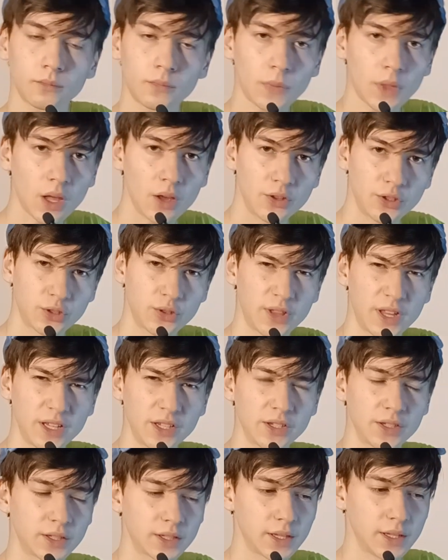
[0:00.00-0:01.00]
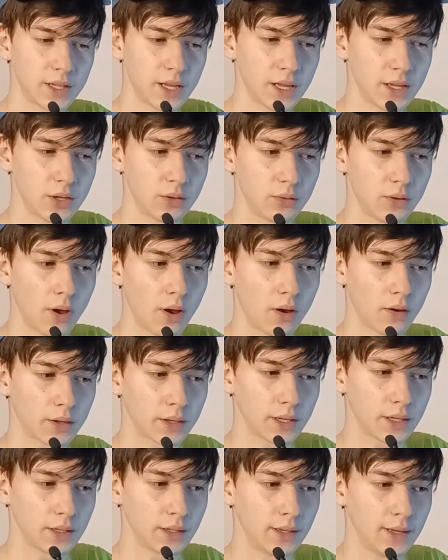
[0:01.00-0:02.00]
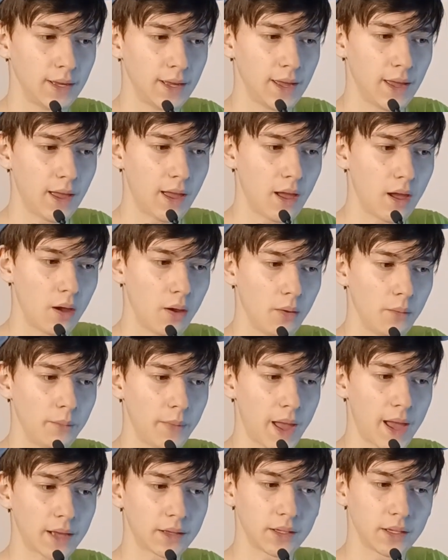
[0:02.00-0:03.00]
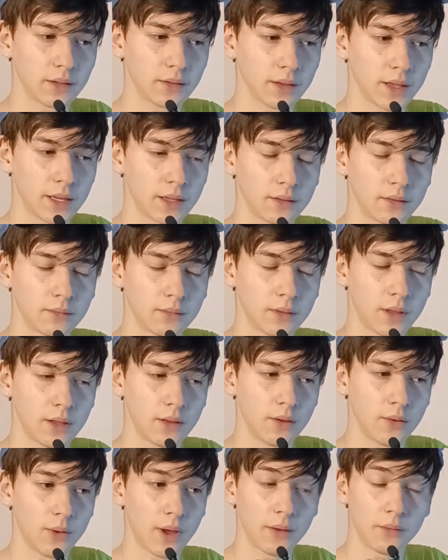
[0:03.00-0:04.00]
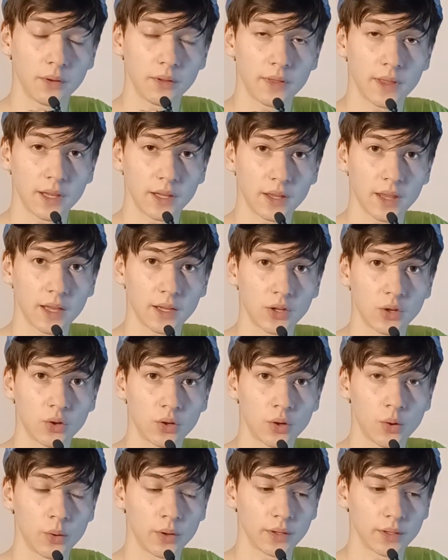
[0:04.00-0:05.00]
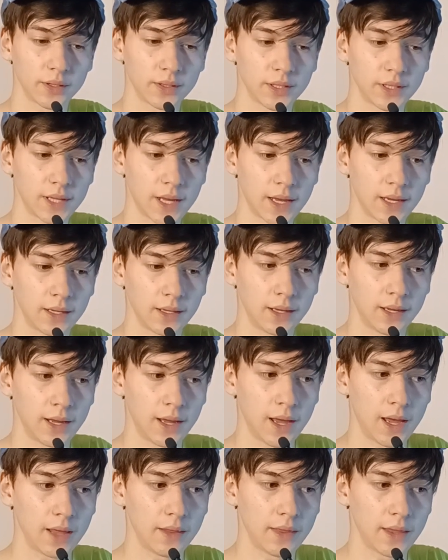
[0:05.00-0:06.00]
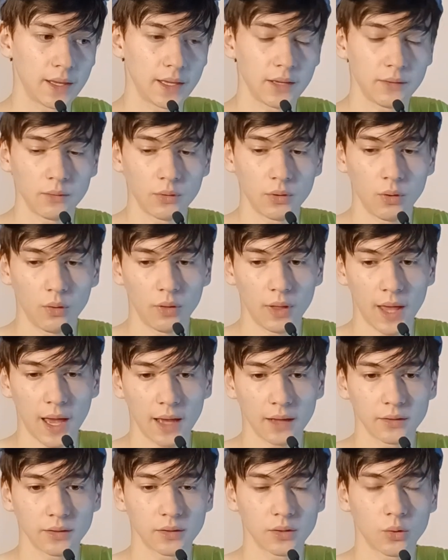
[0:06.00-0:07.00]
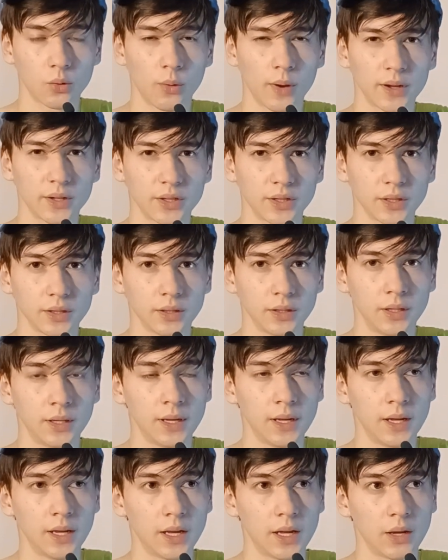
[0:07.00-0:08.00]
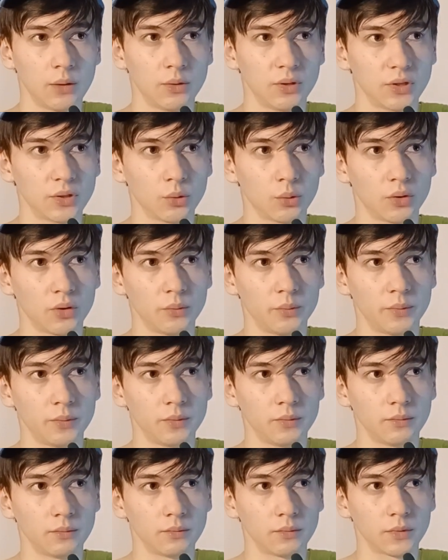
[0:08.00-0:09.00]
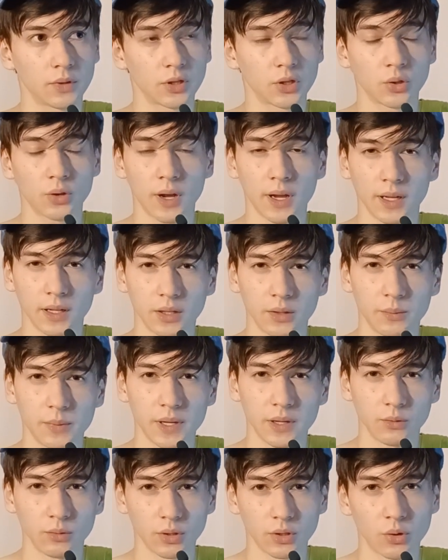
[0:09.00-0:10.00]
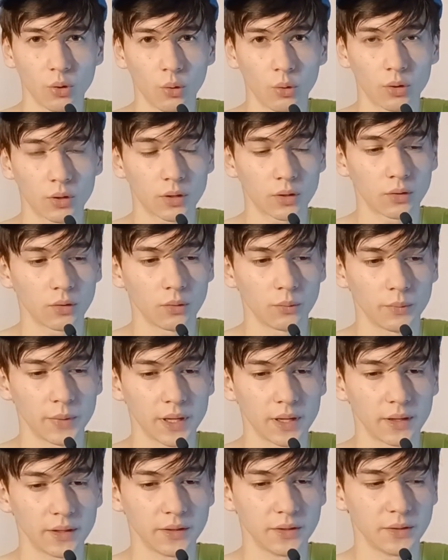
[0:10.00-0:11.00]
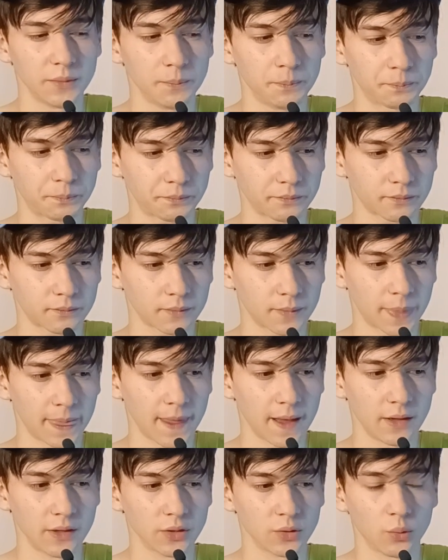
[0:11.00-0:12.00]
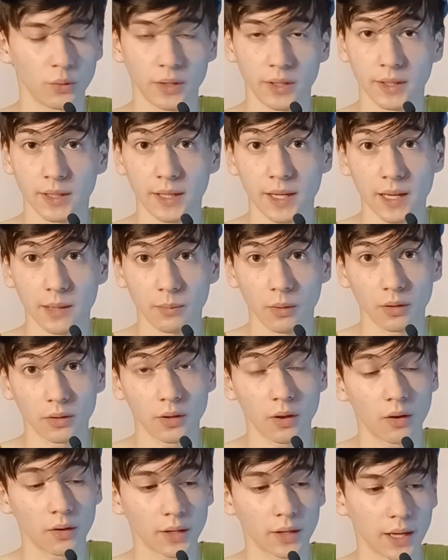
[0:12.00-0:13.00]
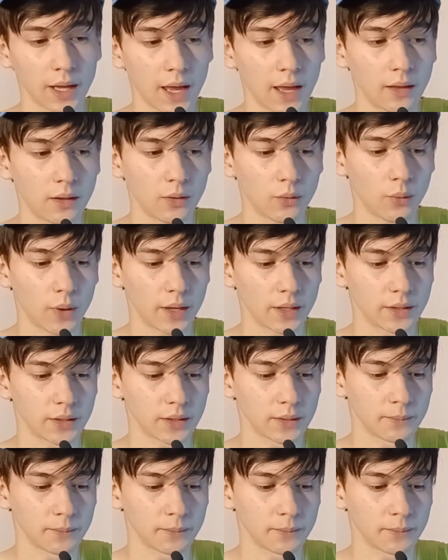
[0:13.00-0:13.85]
So they just continue talking, acting like they know everything that you're going to say, and that even though they asked a question, it was sort of trying to be rhetorical because they just wanted to keep on talking anyways.